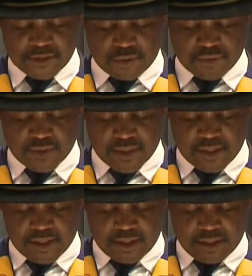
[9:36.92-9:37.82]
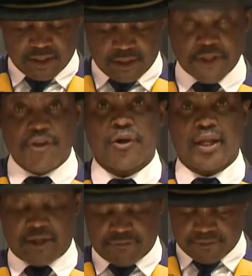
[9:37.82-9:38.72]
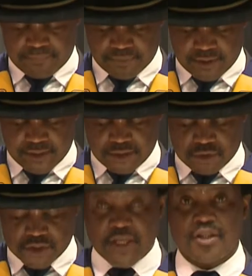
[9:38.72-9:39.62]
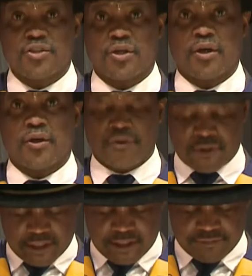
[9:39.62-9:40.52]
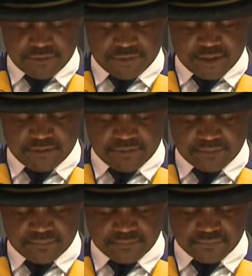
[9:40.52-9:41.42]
milestone in your life that will change your life forever.